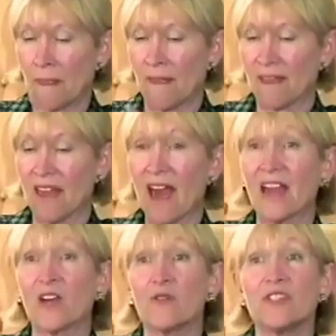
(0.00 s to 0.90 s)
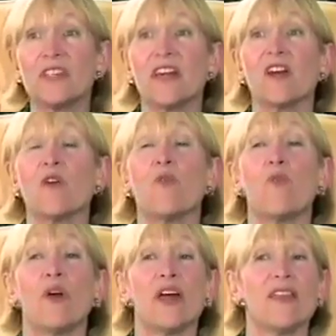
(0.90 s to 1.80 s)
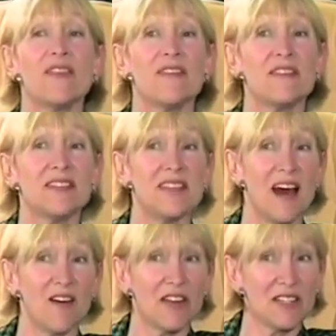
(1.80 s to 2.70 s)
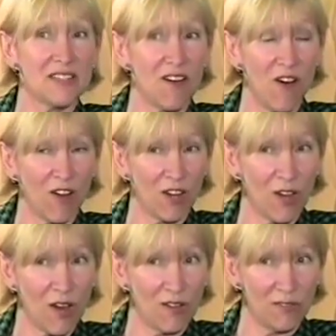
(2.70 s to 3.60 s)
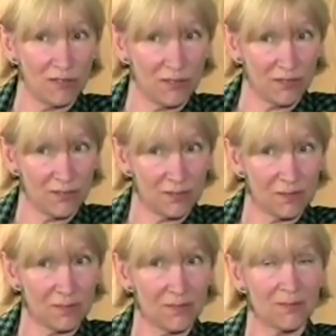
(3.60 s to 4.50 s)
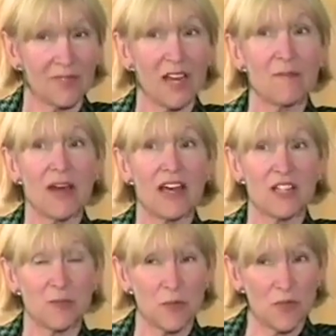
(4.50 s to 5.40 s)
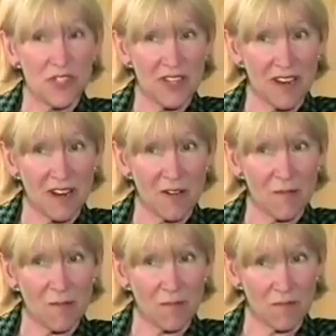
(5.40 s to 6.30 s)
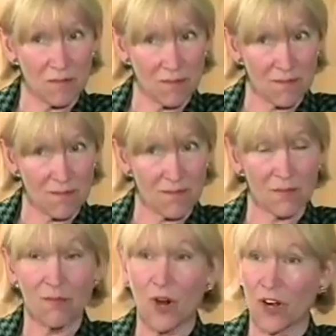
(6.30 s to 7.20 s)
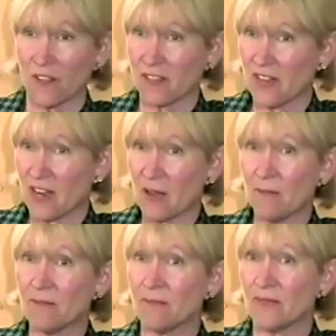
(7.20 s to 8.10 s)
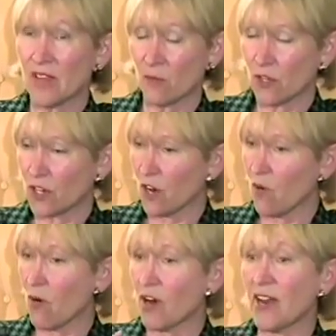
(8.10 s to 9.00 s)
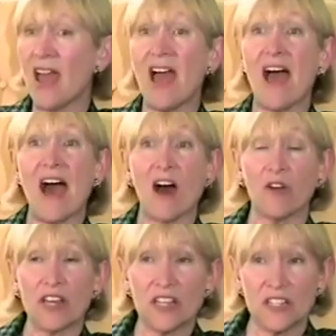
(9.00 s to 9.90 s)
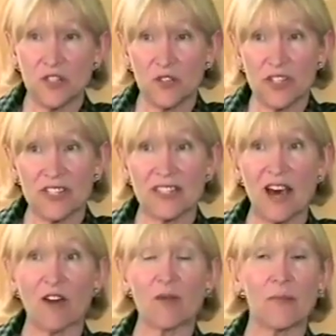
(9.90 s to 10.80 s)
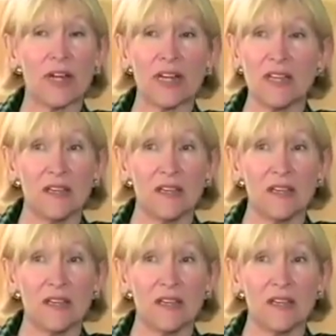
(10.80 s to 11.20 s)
Caddock was there with the Saudis all alone, and my husband was there part of the time. They would go on outings using Saudi money.